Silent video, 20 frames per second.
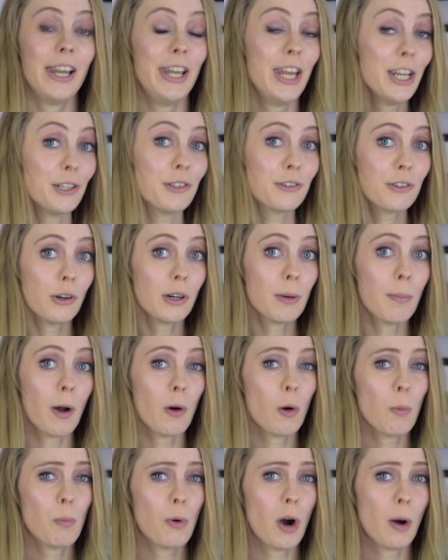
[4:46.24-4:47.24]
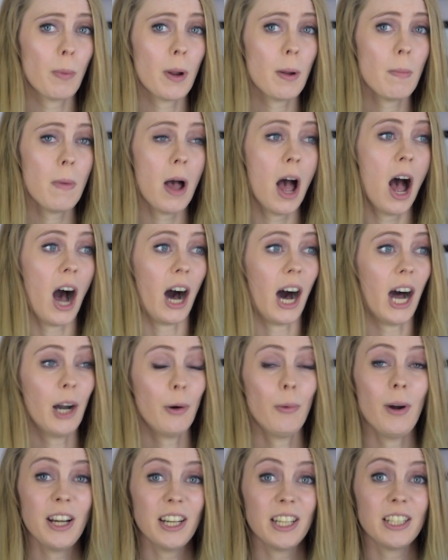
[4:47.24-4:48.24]
Let's talk about a problem I
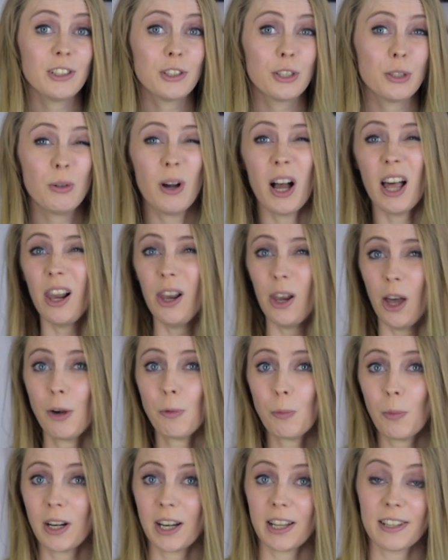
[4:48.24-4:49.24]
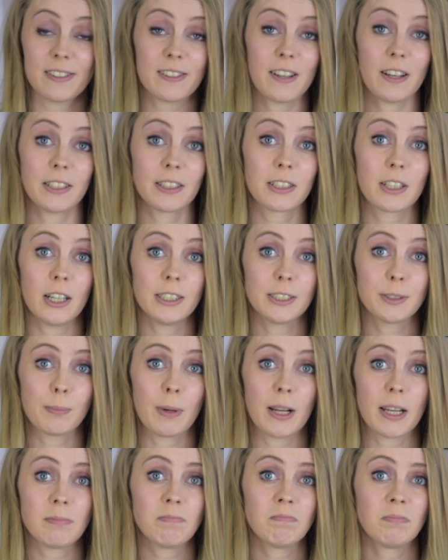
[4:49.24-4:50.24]
ran into a lot when I started
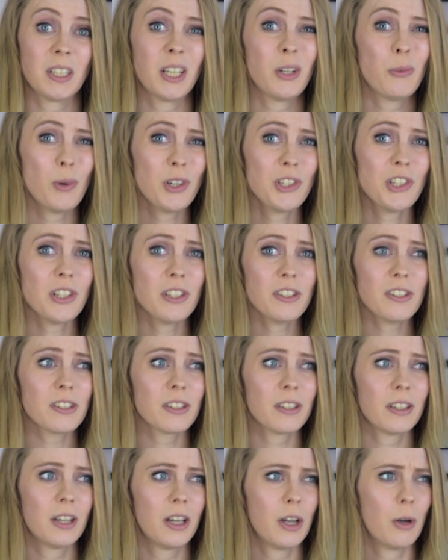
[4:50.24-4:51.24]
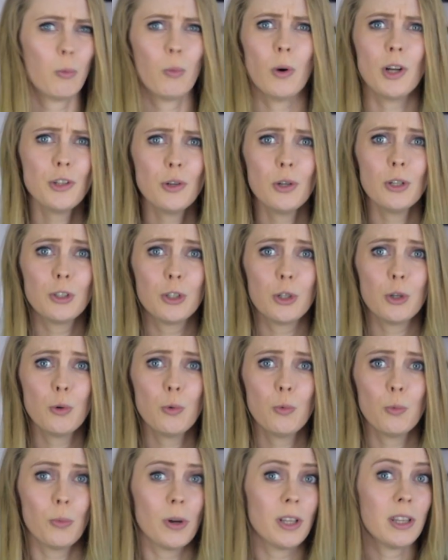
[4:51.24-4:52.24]
cosplaying, which is, what do you do
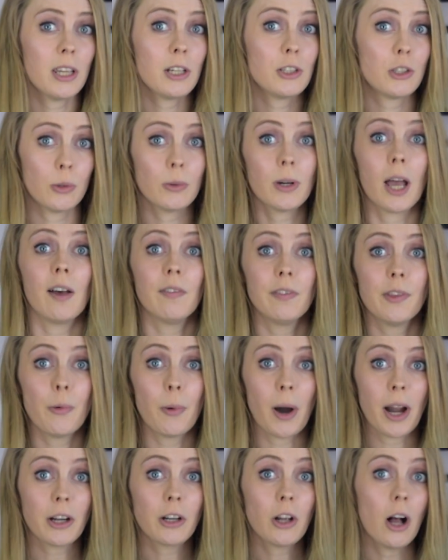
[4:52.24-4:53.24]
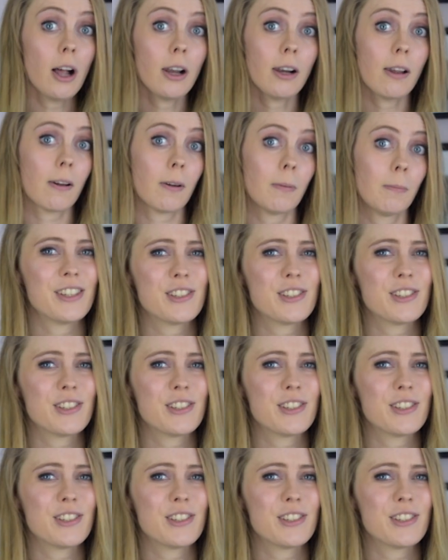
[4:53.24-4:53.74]
when they don't have the right color?